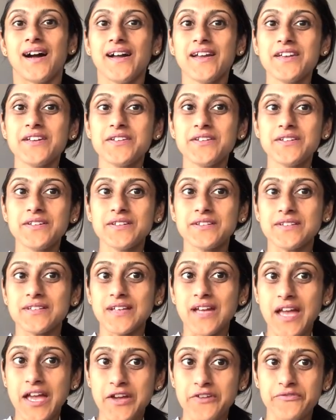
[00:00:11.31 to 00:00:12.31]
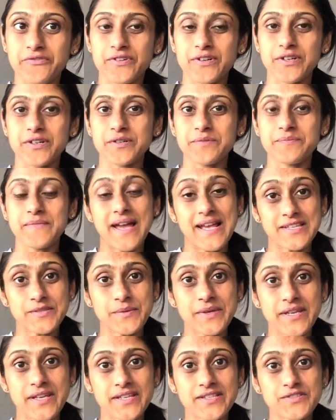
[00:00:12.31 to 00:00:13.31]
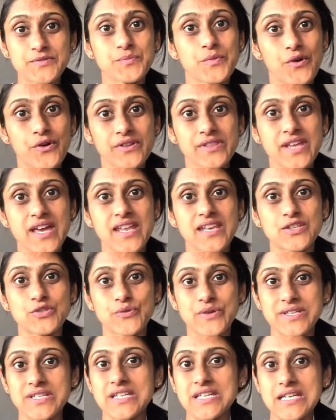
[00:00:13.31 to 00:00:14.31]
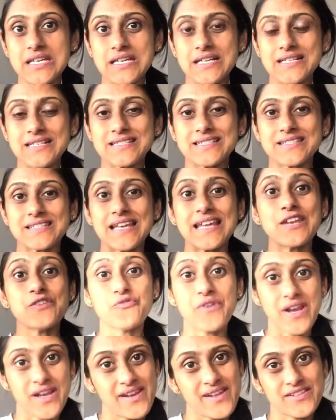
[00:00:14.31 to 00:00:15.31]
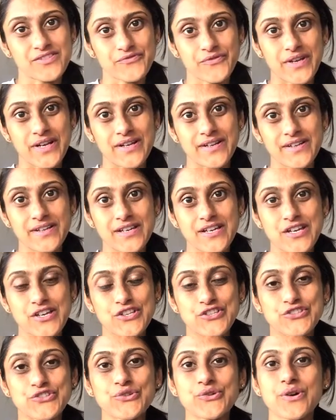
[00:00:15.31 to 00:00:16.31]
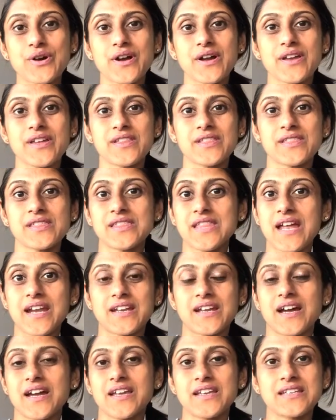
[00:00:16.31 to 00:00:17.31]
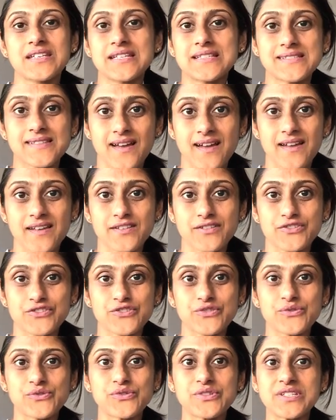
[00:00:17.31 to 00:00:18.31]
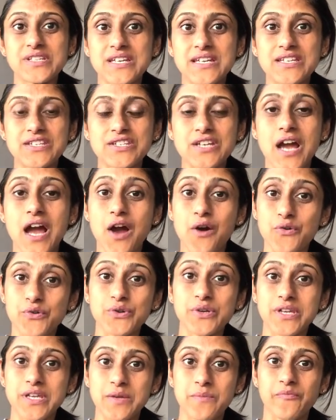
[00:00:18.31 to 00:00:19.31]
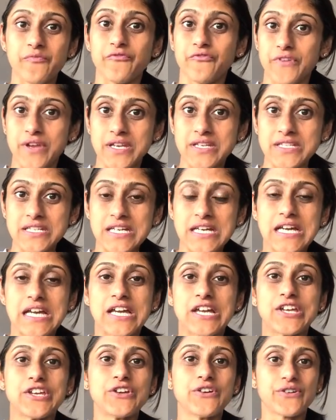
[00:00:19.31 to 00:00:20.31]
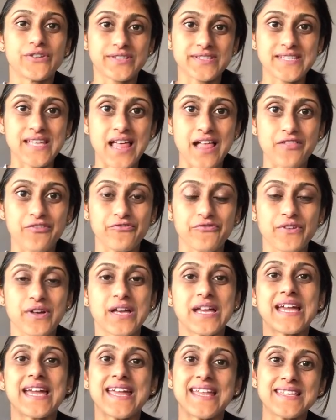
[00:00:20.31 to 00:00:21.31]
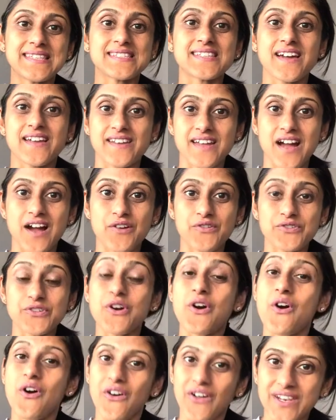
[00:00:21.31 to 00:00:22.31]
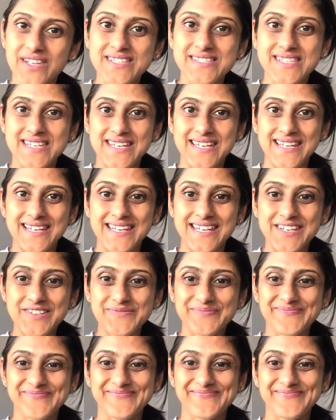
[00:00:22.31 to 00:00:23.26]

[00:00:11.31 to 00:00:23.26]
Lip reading: I have experienced more than 20 years in wellness field, so I decide to teach how to keep fit yourself inside out holistically.